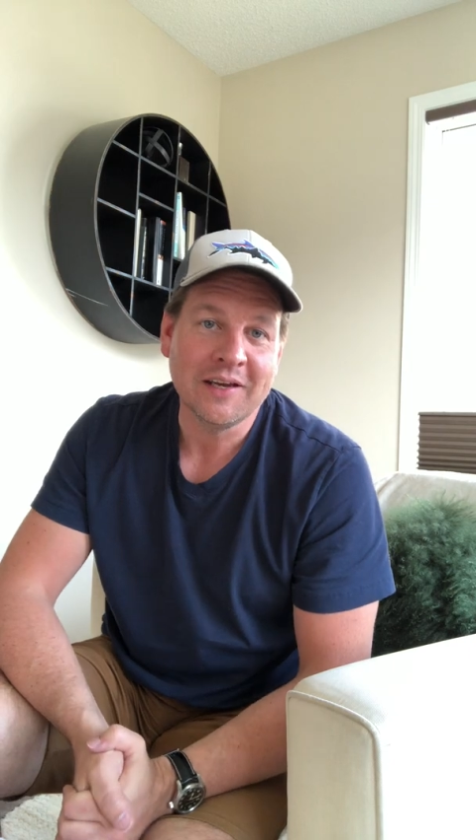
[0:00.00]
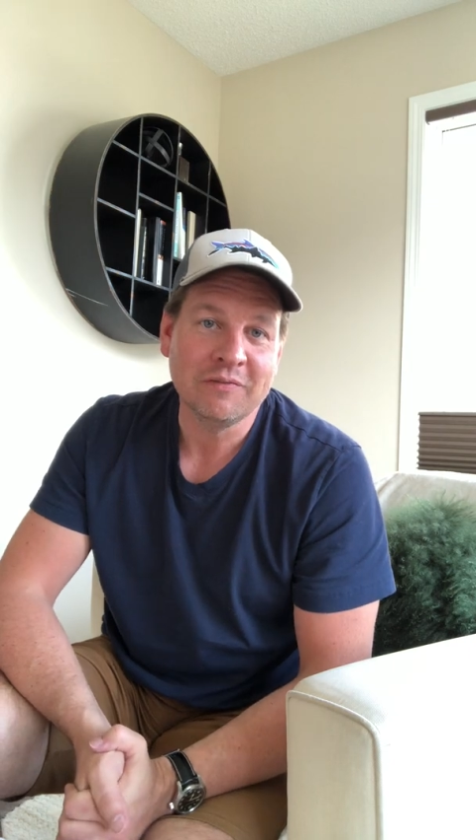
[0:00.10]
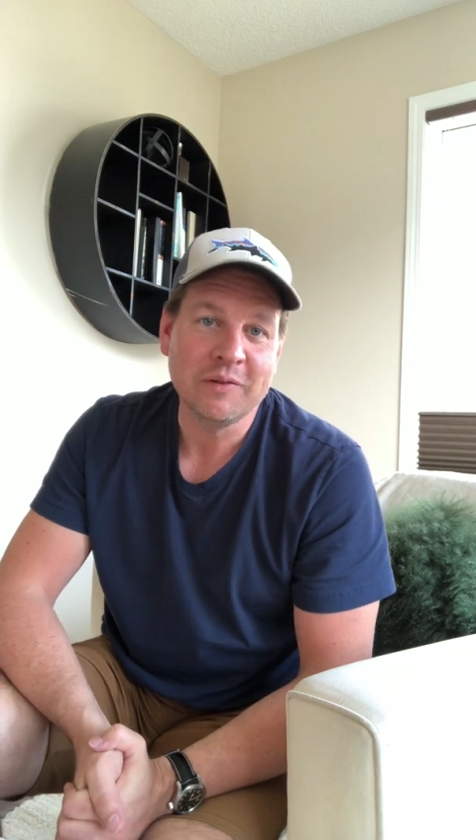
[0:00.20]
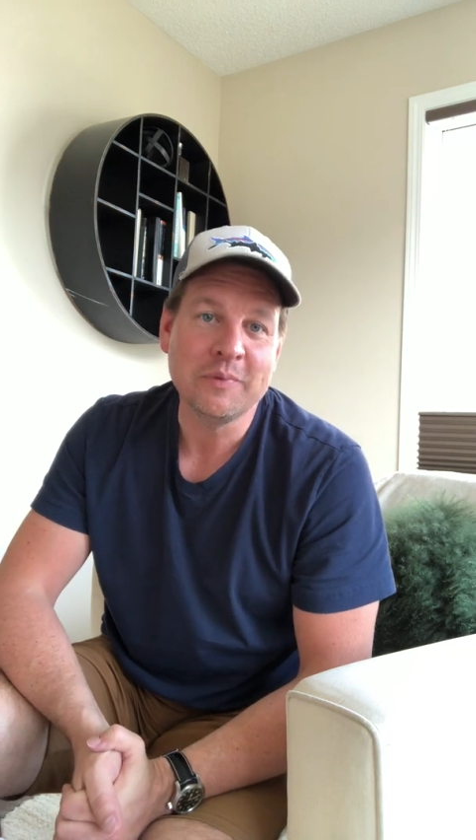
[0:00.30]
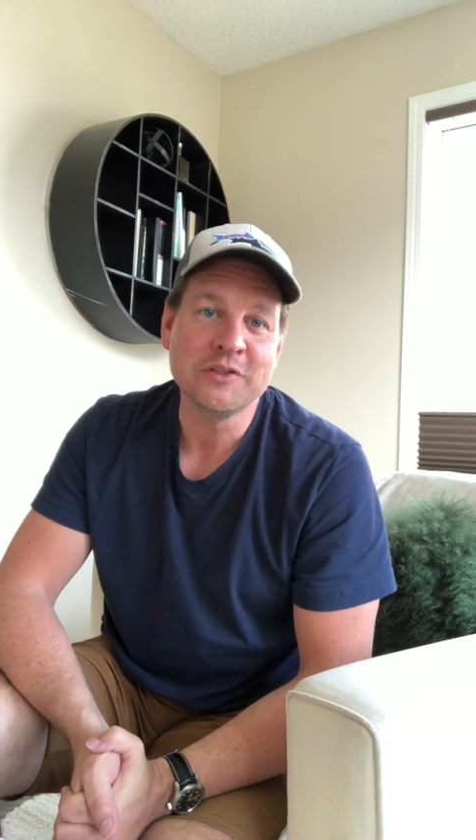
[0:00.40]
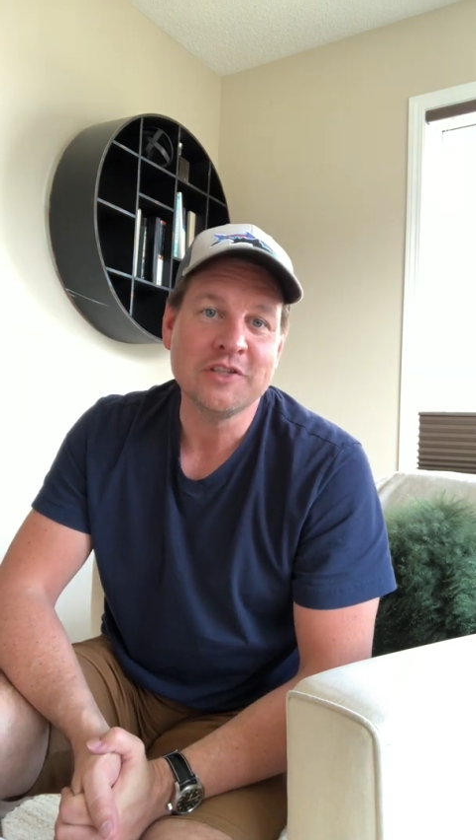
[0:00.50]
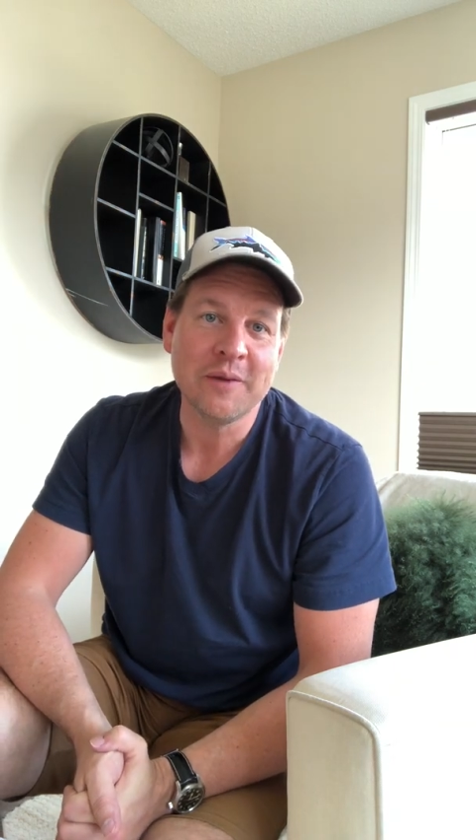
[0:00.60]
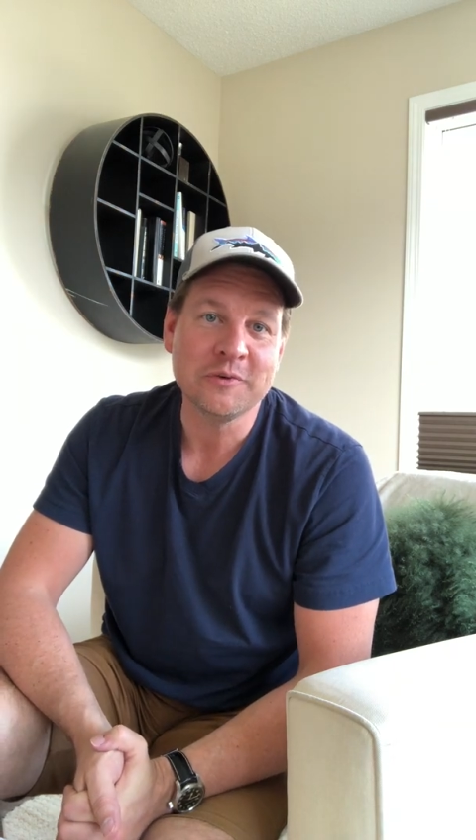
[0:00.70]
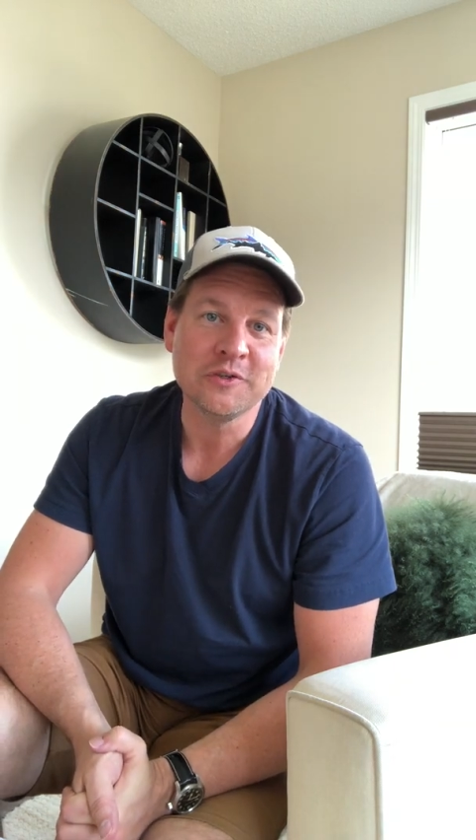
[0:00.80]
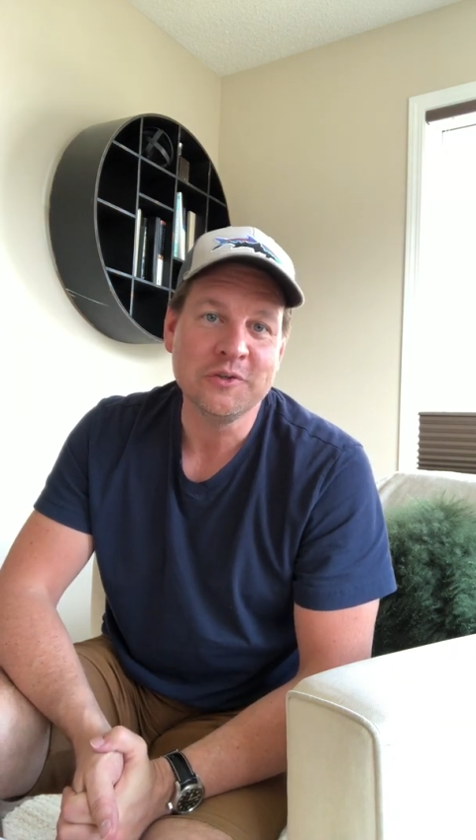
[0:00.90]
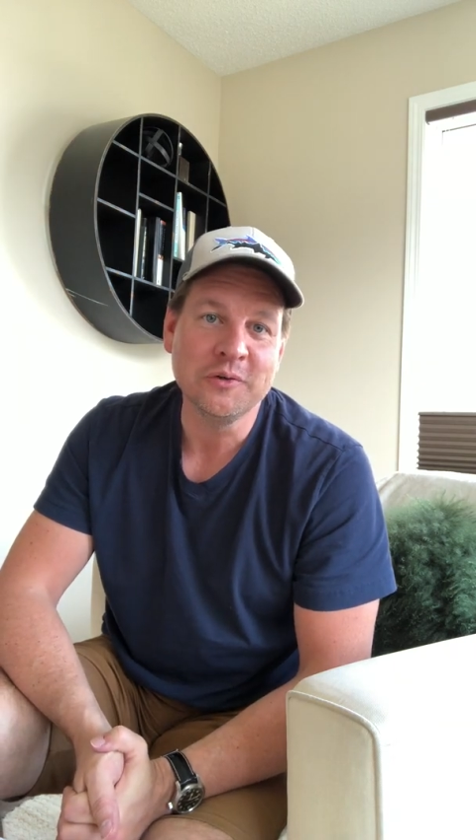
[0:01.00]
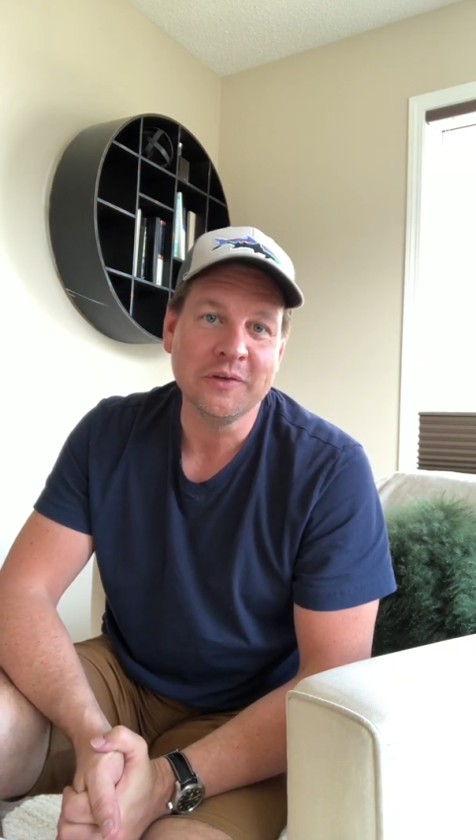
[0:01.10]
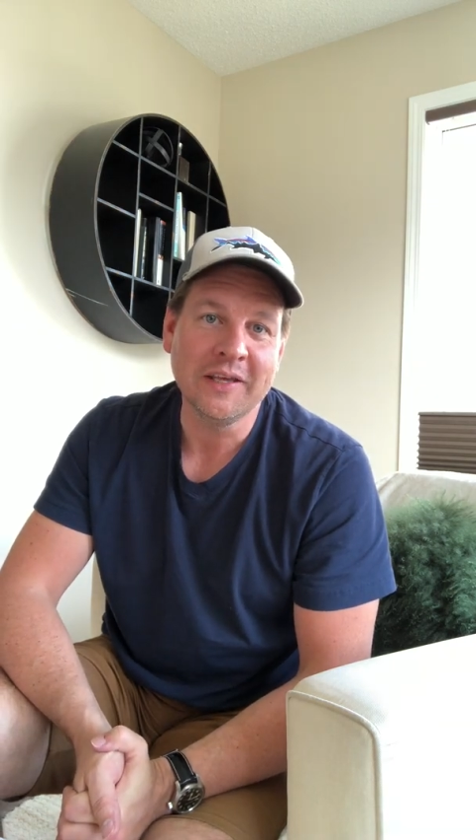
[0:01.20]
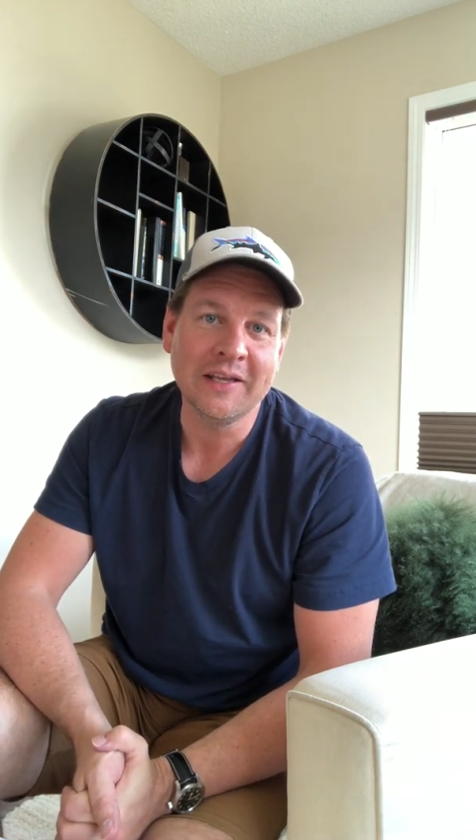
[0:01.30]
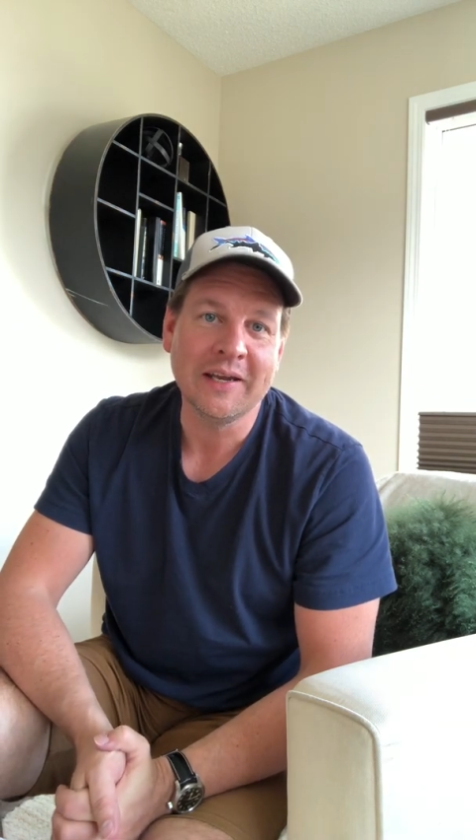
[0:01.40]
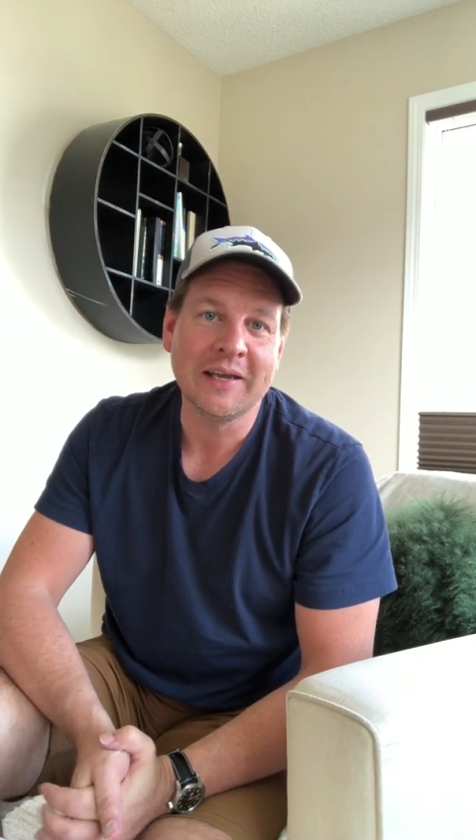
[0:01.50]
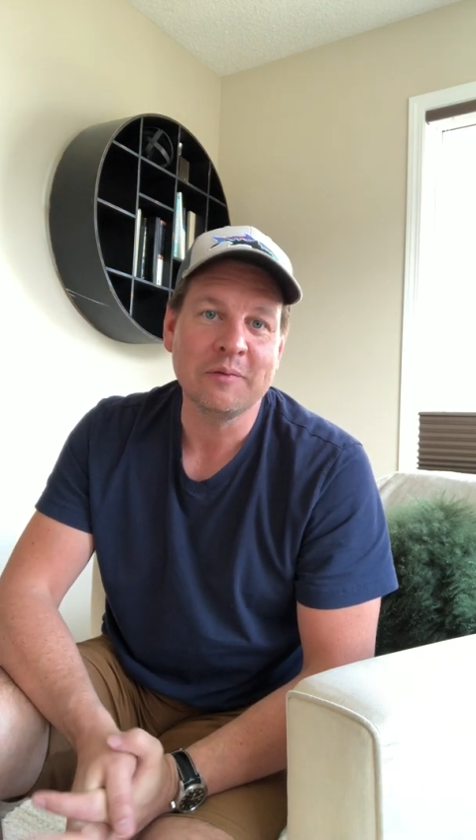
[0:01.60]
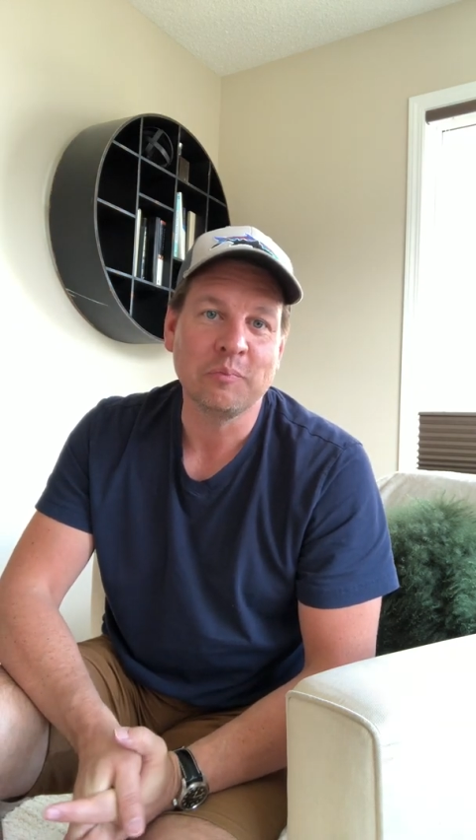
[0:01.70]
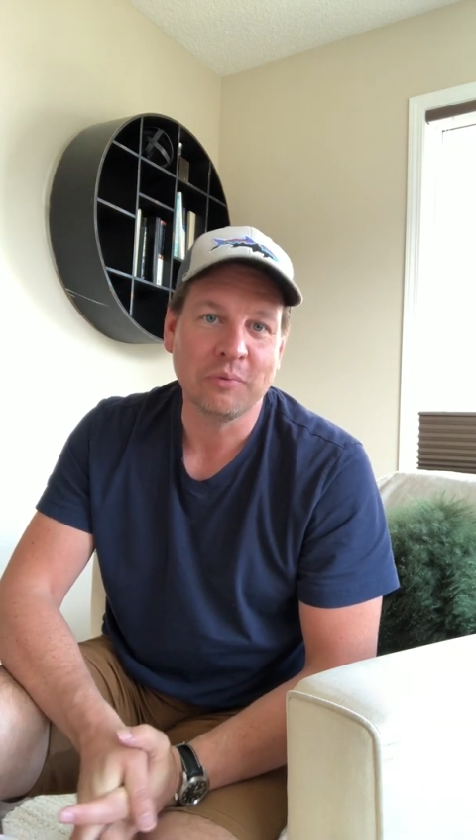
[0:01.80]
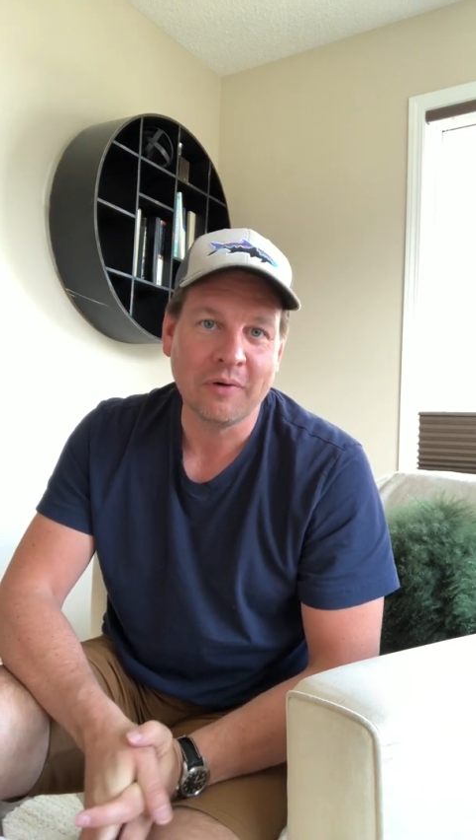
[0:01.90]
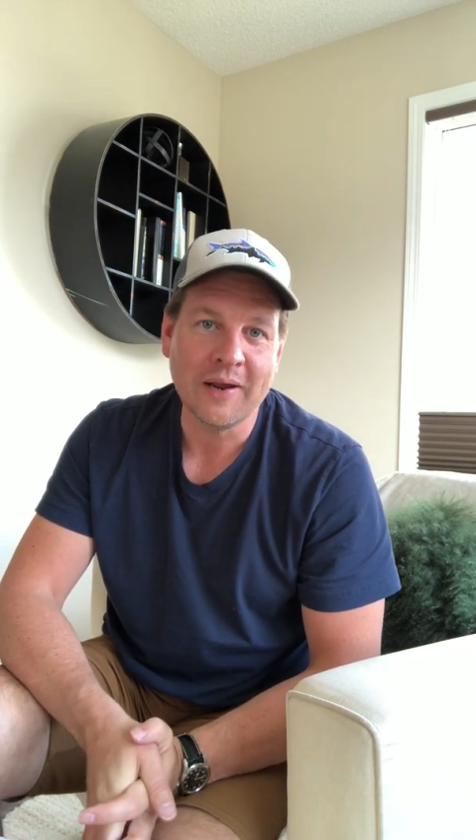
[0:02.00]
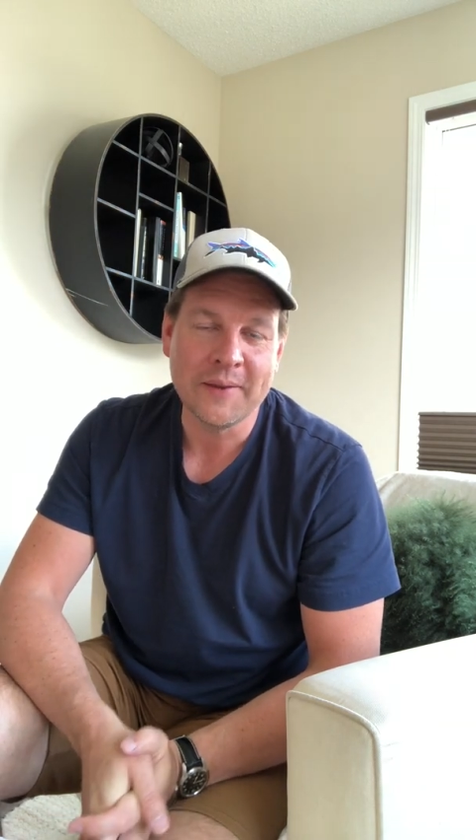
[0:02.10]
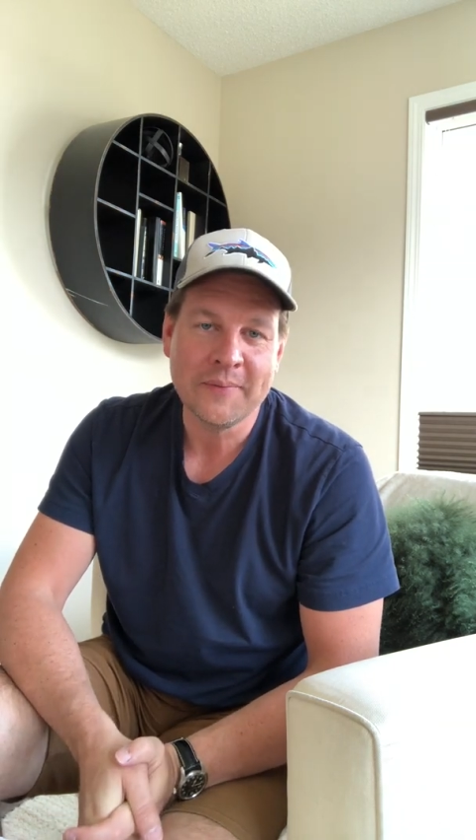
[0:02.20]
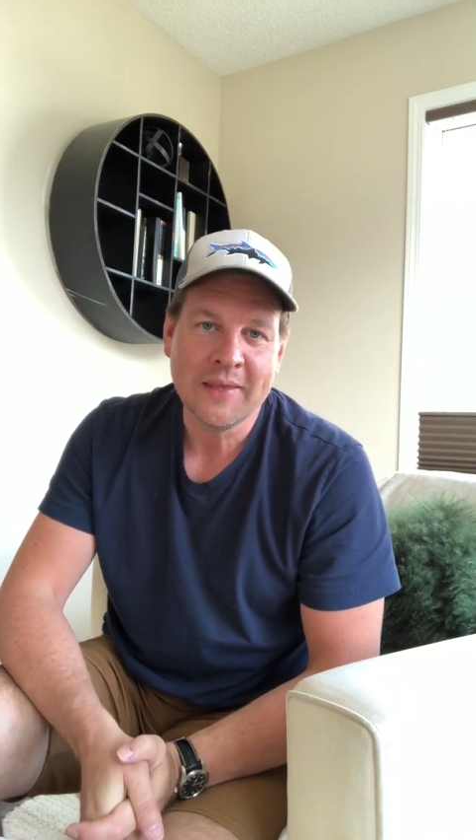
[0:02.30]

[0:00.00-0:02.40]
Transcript: Philippians chapter 2, and I pray